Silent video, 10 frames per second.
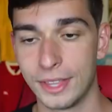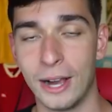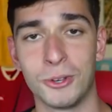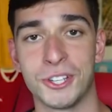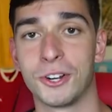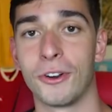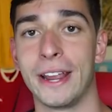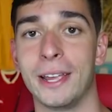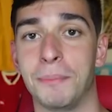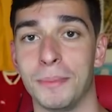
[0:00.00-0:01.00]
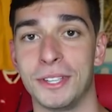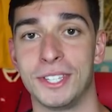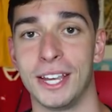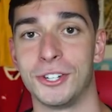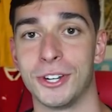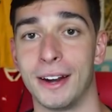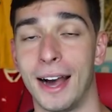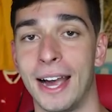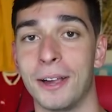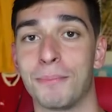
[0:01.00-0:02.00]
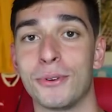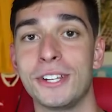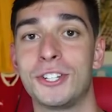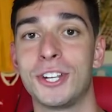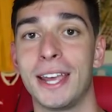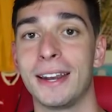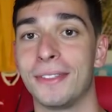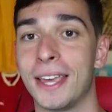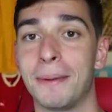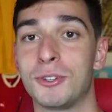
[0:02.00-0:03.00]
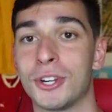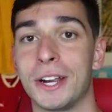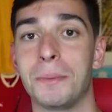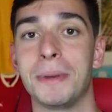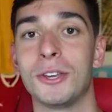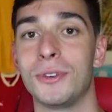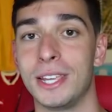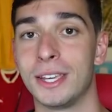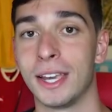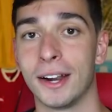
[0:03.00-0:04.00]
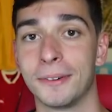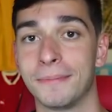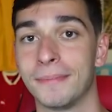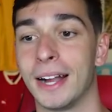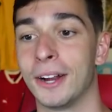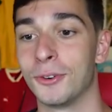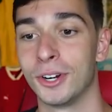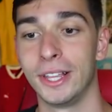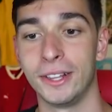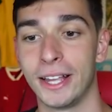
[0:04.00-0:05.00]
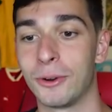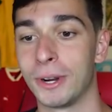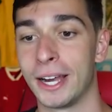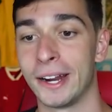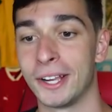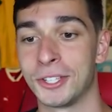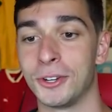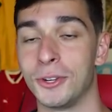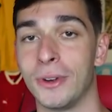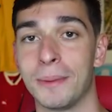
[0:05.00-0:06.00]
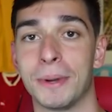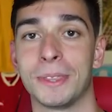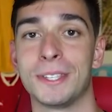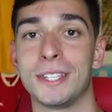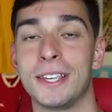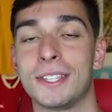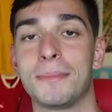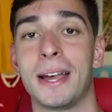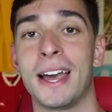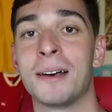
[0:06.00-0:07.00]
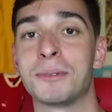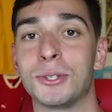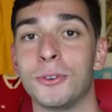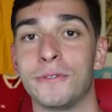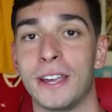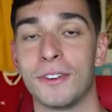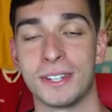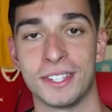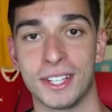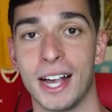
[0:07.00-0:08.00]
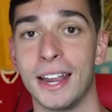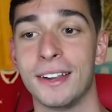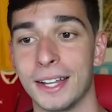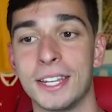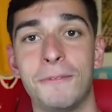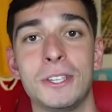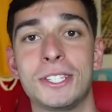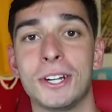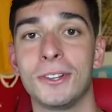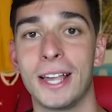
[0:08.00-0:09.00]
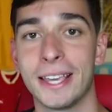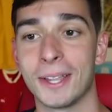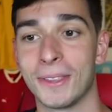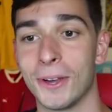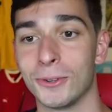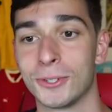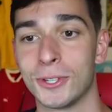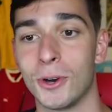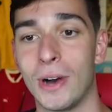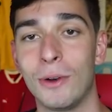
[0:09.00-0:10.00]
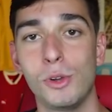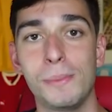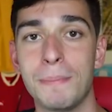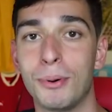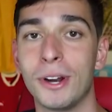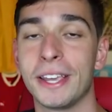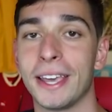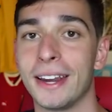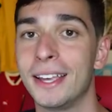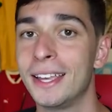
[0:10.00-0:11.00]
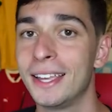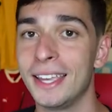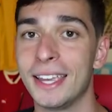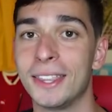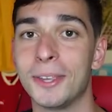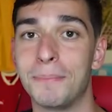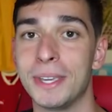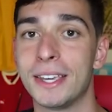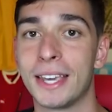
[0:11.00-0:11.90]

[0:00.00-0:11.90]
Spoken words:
That was a great implementation. I appreciate them trying to be unique here. I really like what Adidas are doing, but this isn't my absolute favorite design. I definitely still like it though, so I will be putting it in the B